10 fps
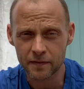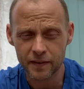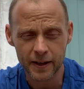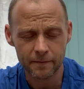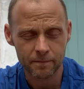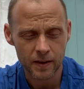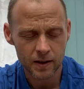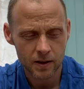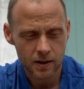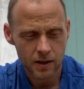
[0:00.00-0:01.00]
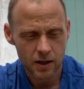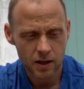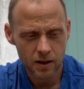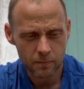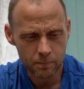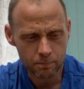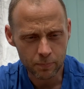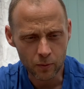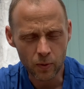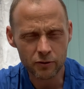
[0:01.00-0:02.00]
fit,
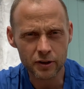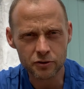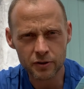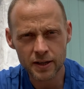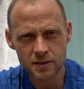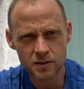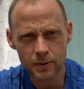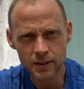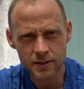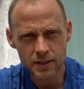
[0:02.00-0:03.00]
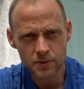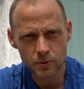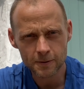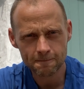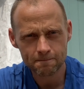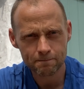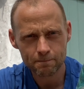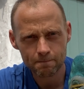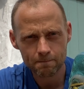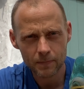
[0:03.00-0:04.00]
but whether it drains as well as this one,
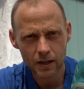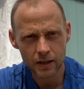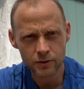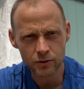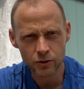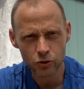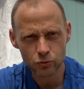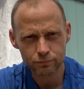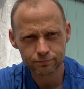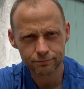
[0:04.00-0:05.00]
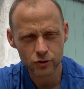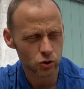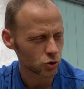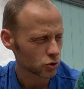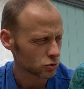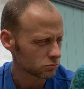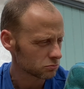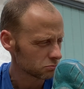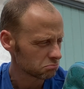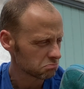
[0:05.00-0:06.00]
I don't know. So
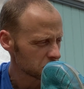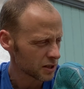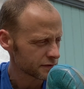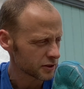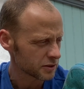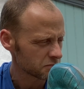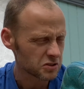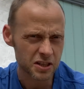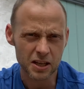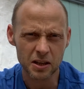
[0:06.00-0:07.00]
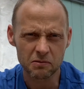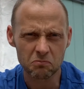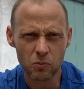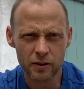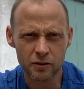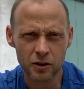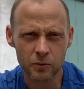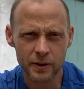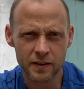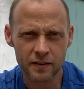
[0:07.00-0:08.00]
we'll have to see whether or not
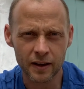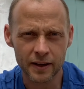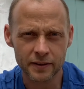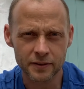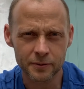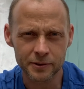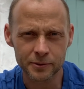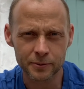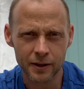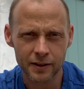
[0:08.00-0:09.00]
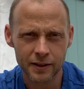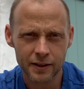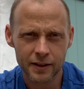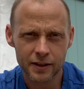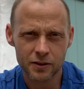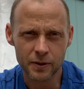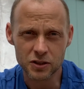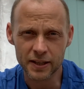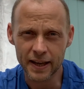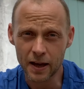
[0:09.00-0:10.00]
we decide to
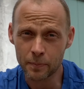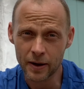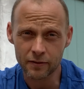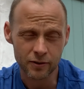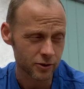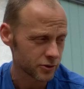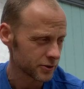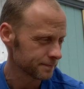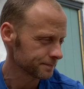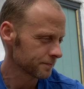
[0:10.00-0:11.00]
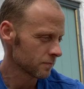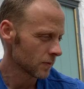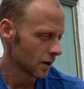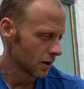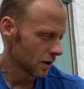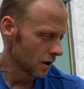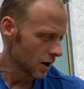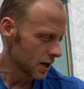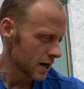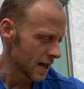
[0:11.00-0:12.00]
actually get a pair of those.
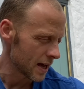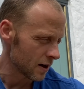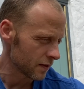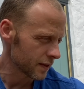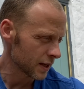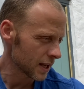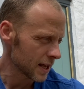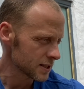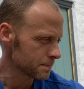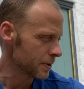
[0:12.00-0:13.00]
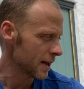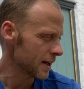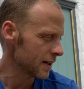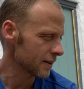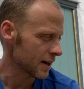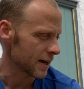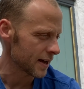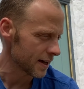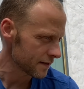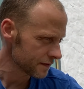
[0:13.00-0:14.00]
Now, the last pair that I
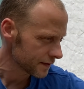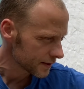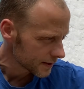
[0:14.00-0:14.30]
have